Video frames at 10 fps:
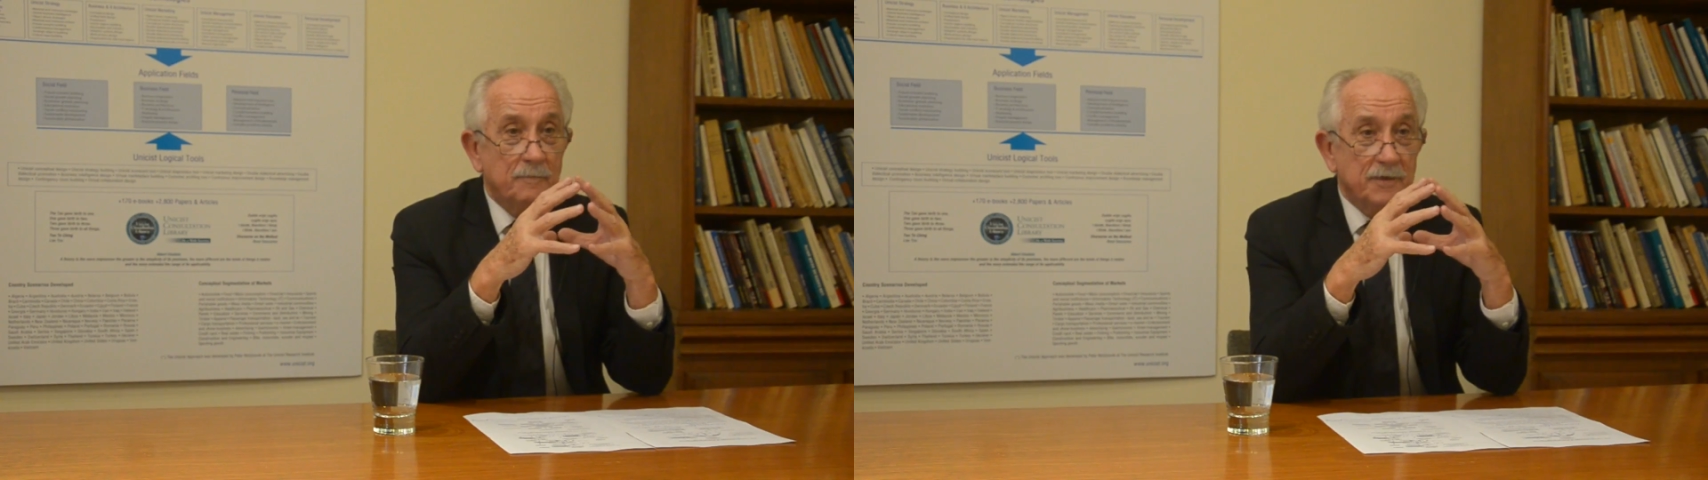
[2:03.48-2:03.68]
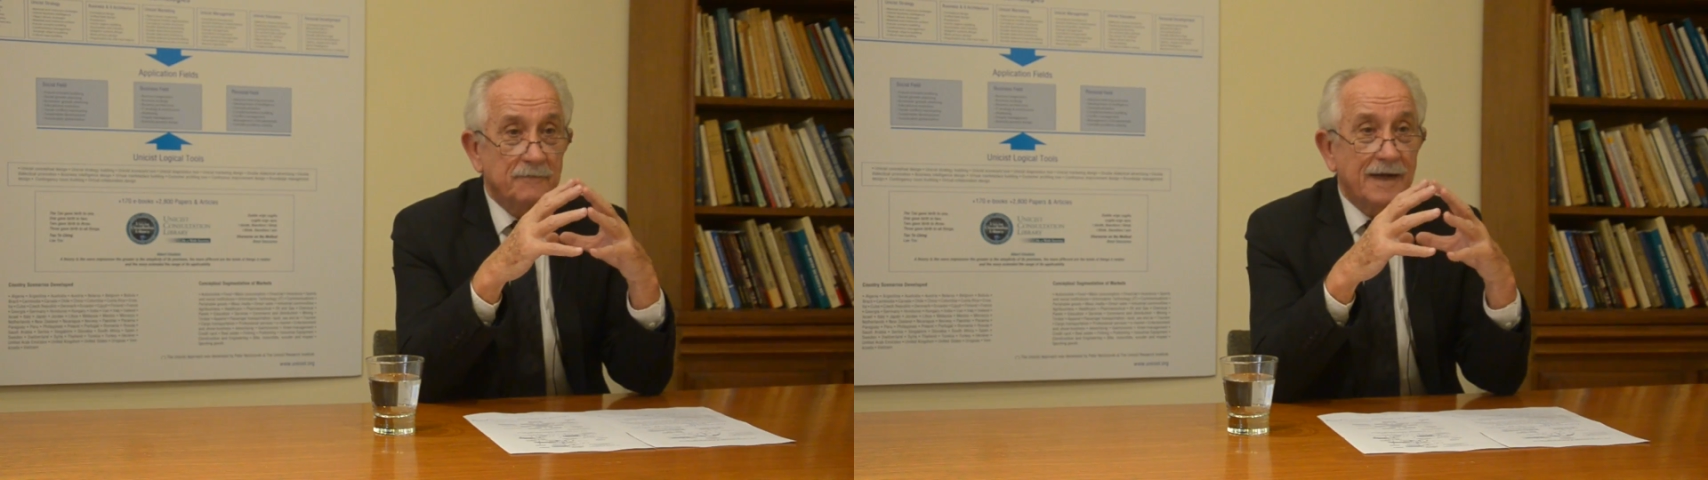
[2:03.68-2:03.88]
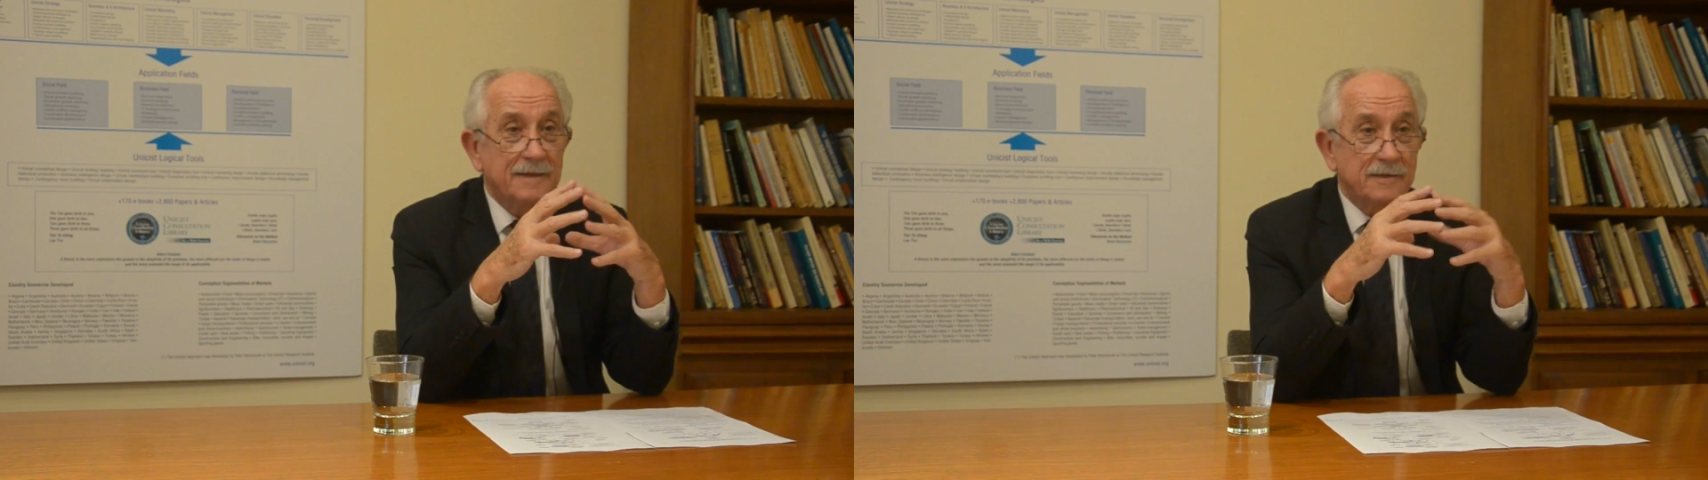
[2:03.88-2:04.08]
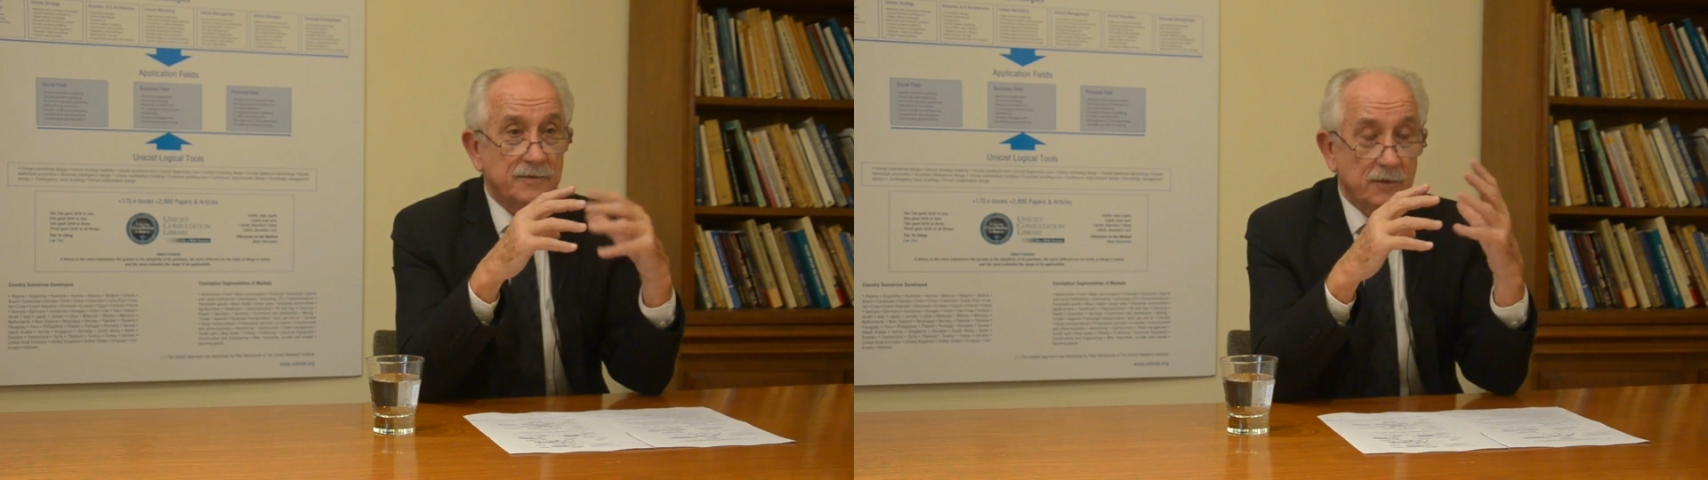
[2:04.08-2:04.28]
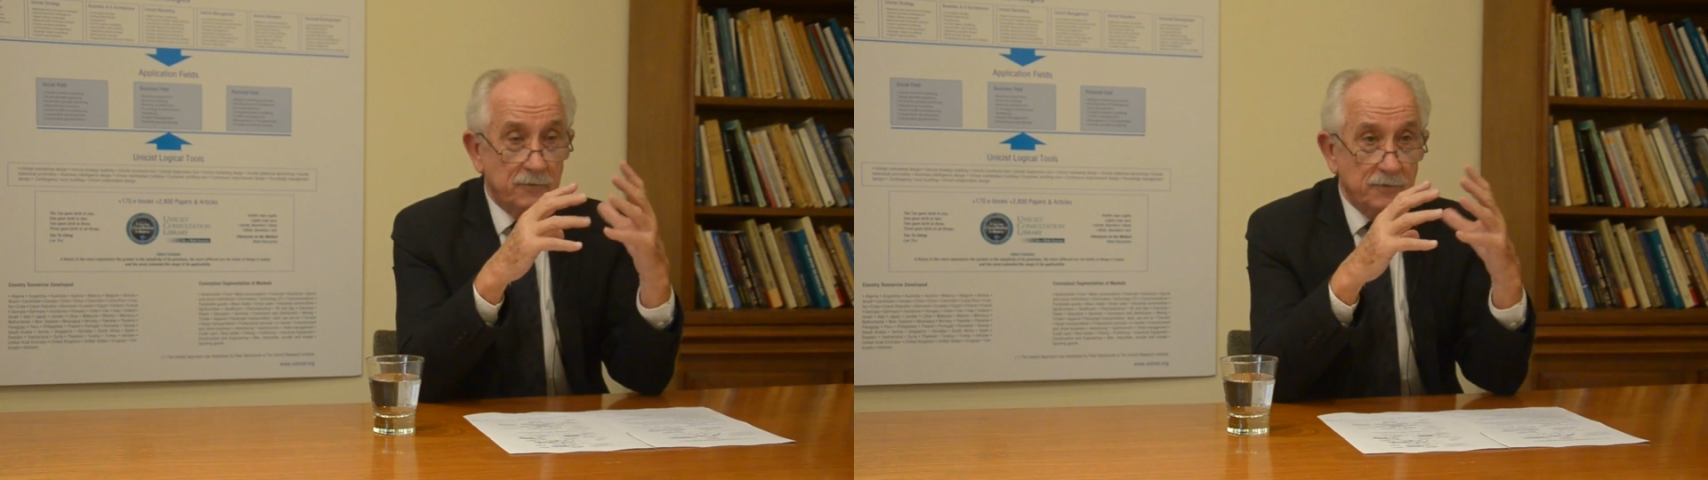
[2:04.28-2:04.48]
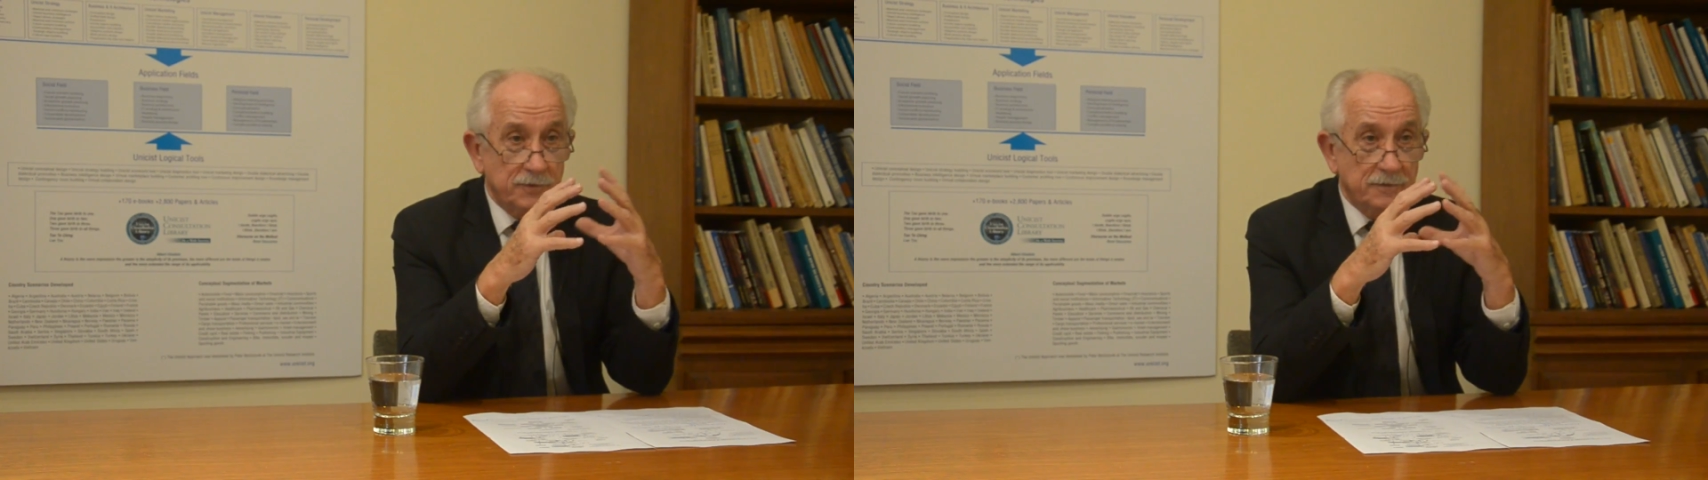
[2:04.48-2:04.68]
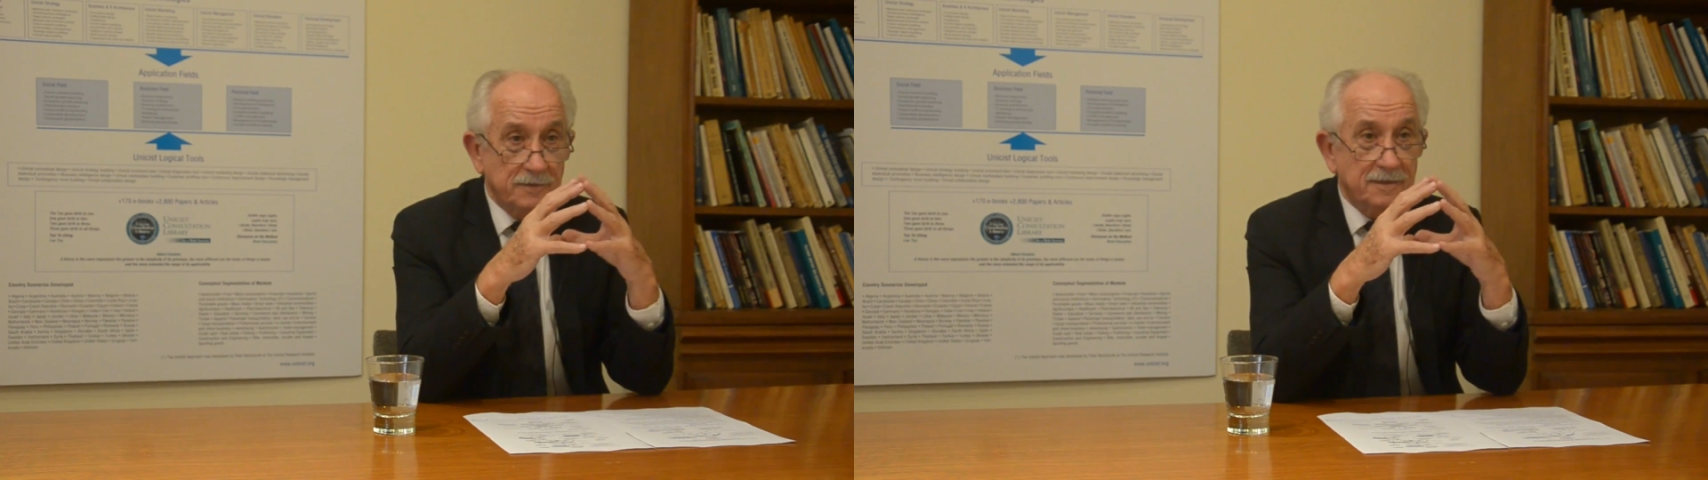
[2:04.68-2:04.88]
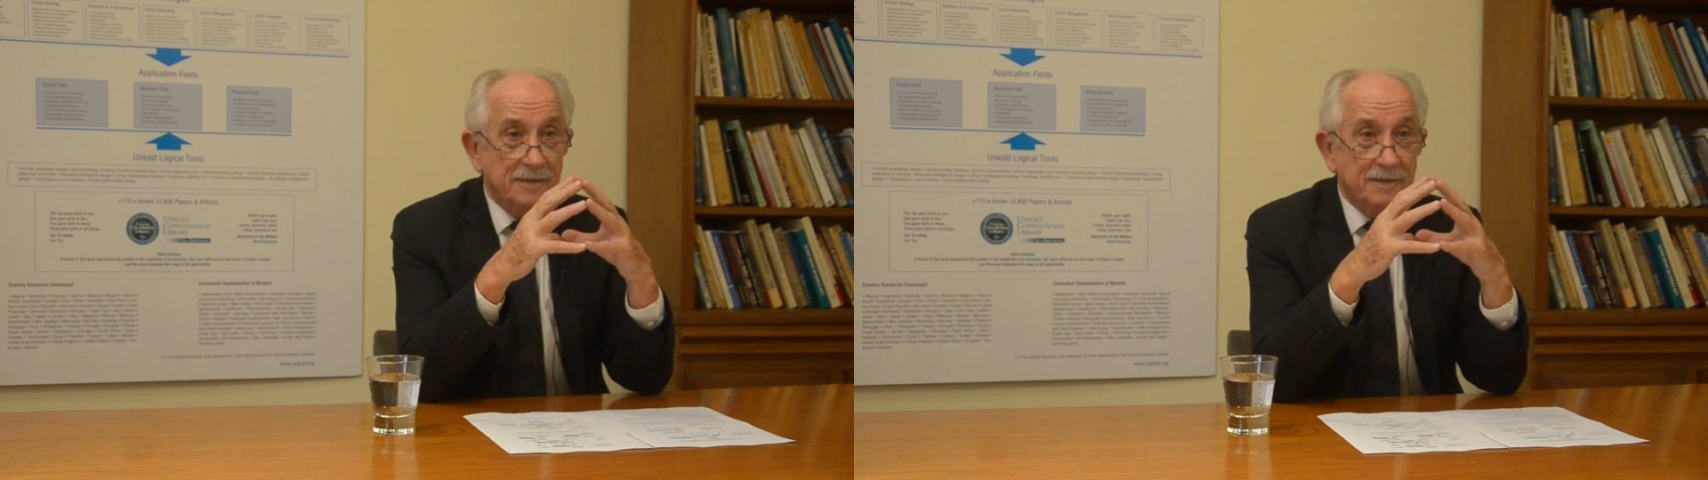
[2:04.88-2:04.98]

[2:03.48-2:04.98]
providing solutions